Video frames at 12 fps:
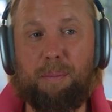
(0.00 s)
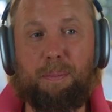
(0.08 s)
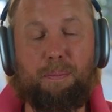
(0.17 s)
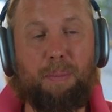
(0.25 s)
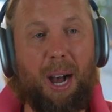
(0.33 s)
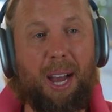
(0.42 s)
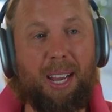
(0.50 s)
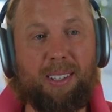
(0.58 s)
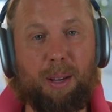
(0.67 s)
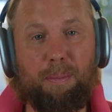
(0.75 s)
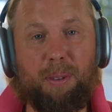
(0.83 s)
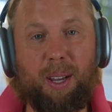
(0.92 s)
buying
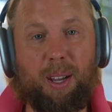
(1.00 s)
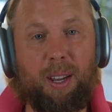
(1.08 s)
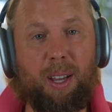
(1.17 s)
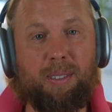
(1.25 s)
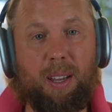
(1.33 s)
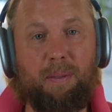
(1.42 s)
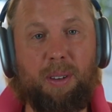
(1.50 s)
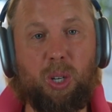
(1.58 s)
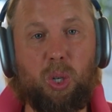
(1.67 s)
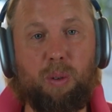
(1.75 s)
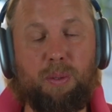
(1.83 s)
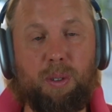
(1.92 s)
something, let's say a
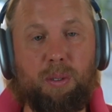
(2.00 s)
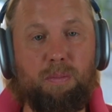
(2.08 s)
vehicle for